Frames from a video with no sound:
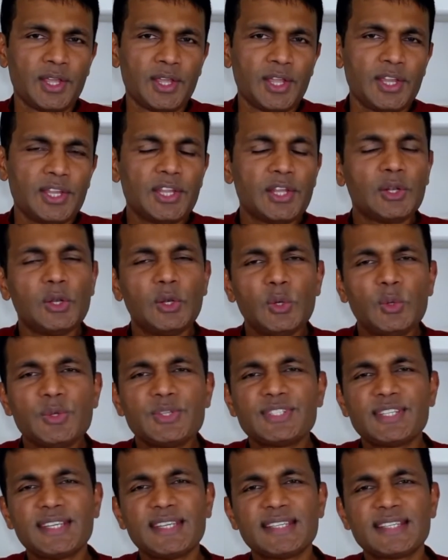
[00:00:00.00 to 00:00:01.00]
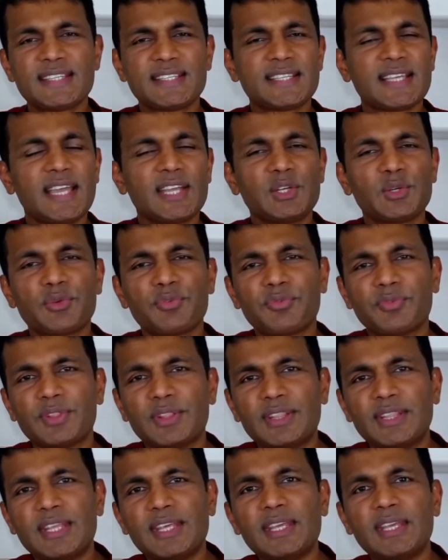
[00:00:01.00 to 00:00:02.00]
you're losing sight of
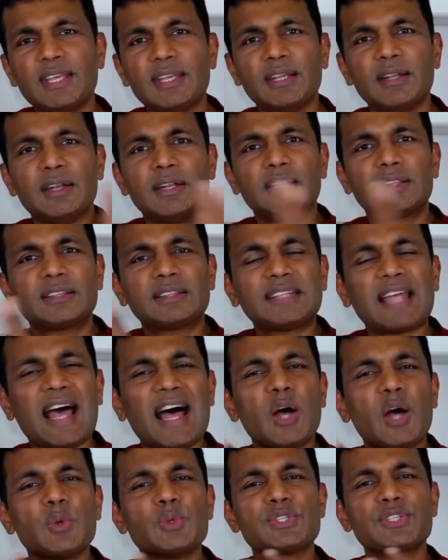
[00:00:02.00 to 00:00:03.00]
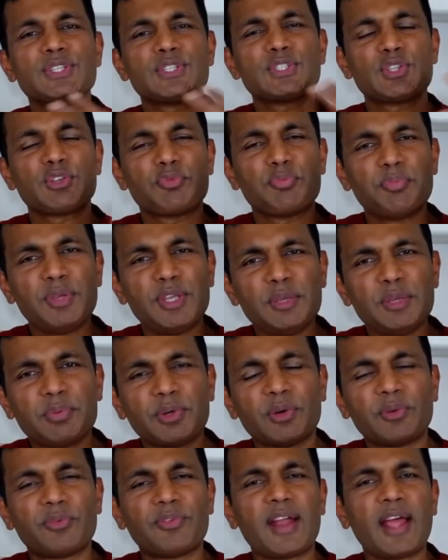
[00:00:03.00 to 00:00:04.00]
the thousands of
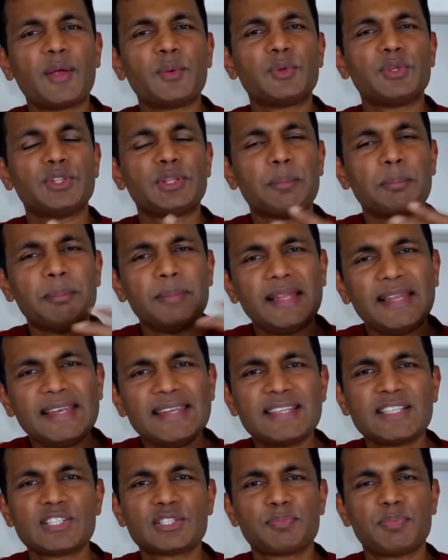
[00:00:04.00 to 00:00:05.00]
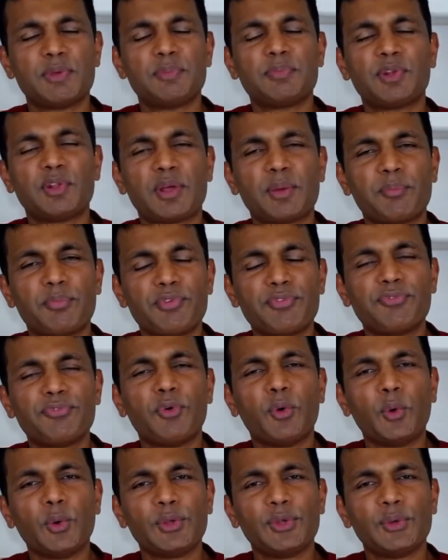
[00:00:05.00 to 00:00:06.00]
people around you, the millions of people
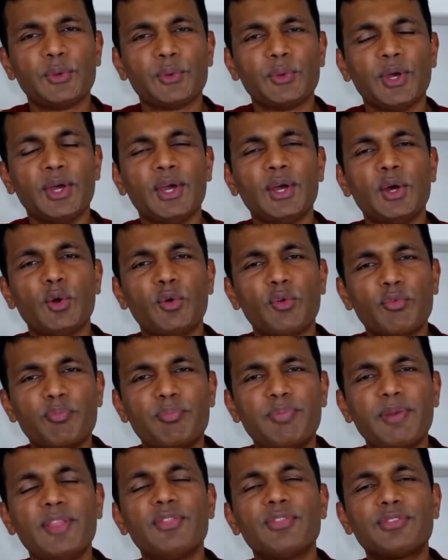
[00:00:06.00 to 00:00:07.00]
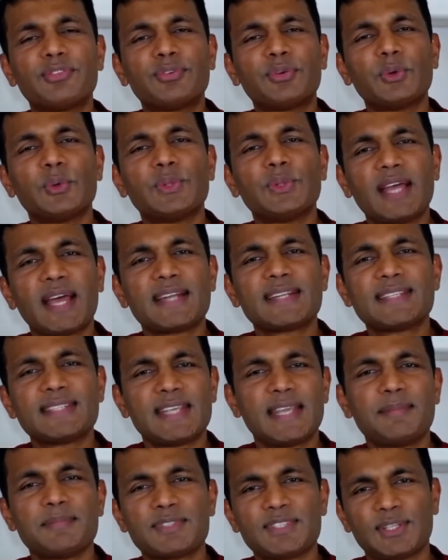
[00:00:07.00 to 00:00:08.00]
before you who've been through that
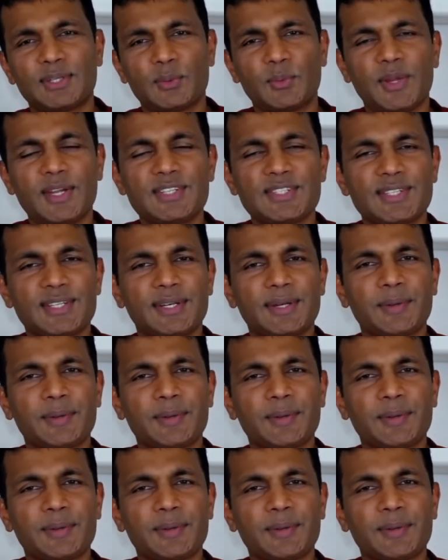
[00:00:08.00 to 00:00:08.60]
same situation.